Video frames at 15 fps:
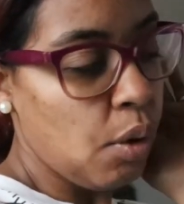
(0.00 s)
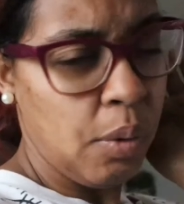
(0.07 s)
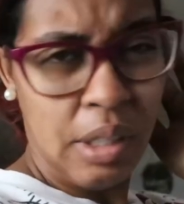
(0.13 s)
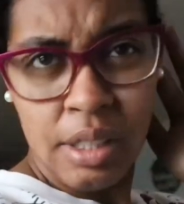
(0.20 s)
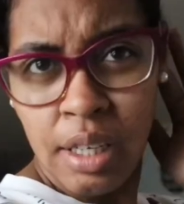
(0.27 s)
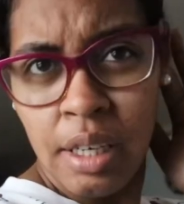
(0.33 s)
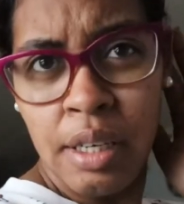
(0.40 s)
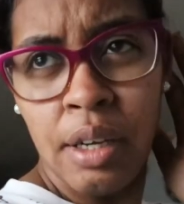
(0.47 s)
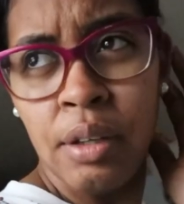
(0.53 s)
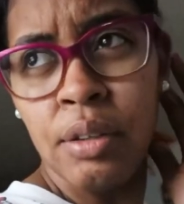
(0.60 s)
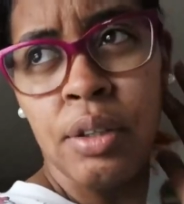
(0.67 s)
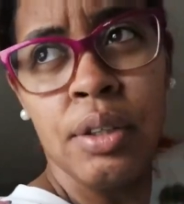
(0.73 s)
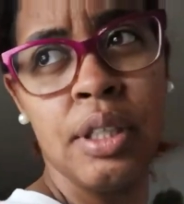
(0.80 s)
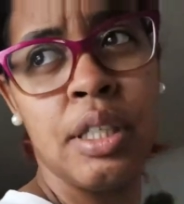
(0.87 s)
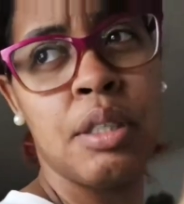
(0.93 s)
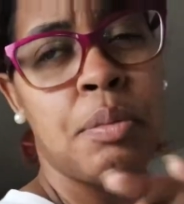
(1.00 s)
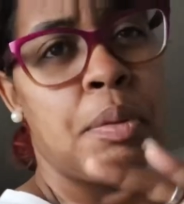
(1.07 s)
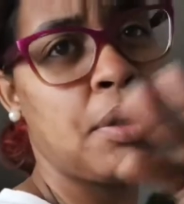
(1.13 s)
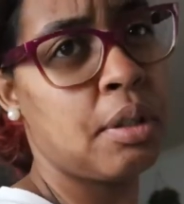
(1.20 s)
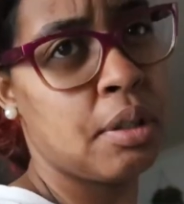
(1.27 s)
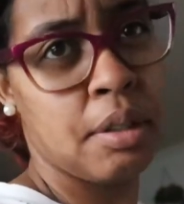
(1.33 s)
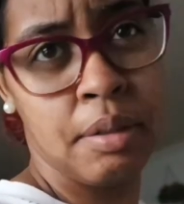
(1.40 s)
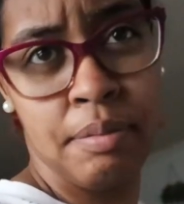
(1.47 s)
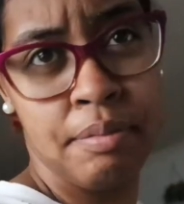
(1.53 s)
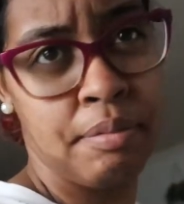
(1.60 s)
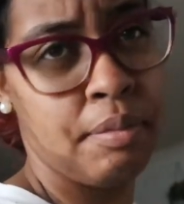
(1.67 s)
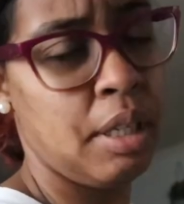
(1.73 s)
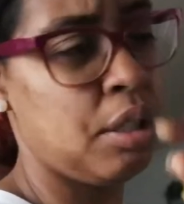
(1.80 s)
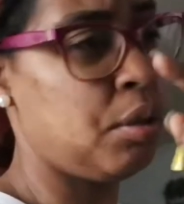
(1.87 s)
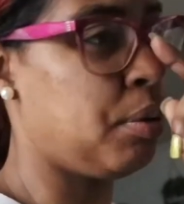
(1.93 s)
Once I download these books,
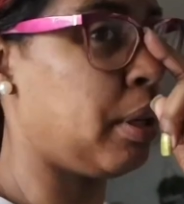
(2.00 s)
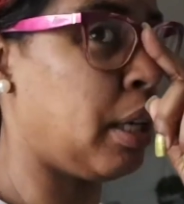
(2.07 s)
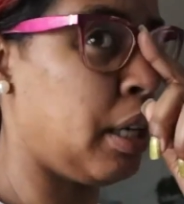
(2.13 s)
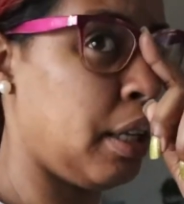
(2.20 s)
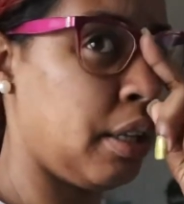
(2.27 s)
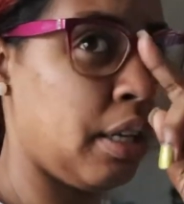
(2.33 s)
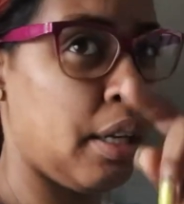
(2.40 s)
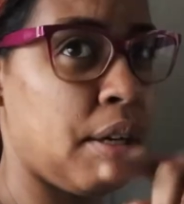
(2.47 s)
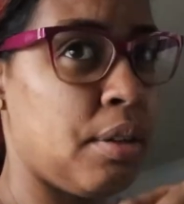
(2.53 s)
I'm not doing anything